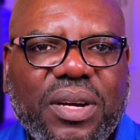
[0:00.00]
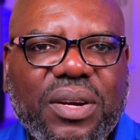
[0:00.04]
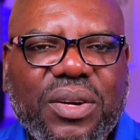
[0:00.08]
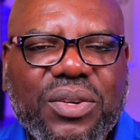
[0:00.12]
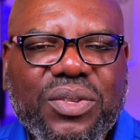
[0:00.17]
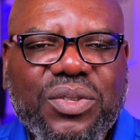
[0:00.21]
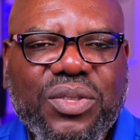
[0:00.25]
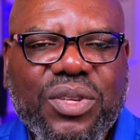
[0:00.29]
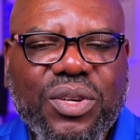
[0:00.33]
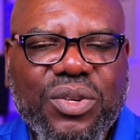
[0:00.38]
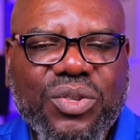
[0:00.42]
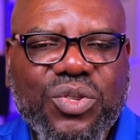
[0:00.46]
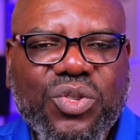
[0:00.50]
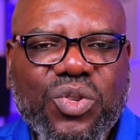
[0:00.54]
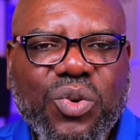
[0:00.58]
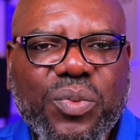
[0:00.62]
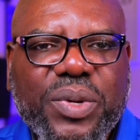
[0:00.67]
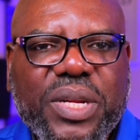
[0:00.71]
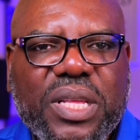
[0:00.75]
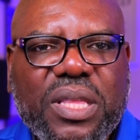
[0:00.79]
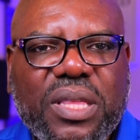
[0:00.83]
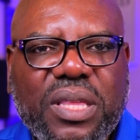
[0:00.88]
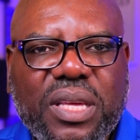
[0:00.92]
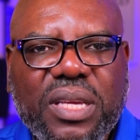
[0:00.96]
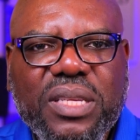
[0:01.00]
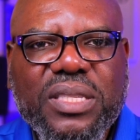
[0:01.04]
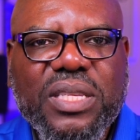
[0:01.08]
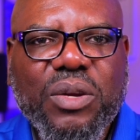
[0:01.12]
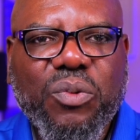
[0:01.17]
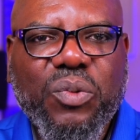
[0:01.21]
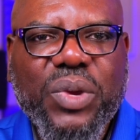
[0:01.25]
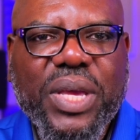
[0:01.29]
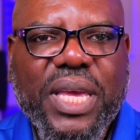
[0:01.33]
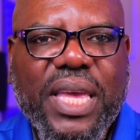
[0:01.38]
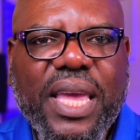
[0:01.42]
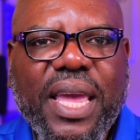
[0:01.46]
There are so many things
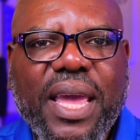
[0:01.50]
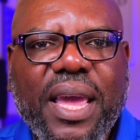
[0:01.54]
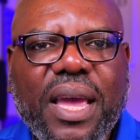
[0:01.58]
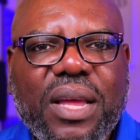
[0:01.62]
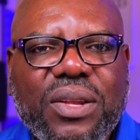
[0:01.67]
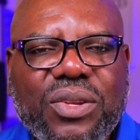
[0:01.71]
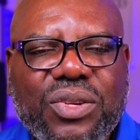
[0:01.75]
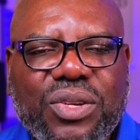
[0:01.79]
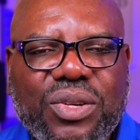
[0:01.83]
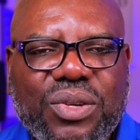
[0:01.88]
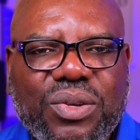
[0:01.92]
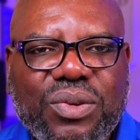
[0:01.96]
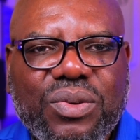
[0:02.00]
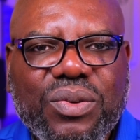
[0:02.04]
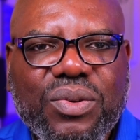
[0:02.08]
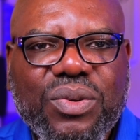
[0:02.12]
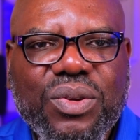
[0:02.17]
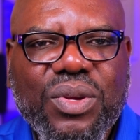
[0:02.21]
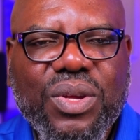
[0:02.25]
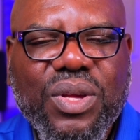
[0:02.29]
that we can do,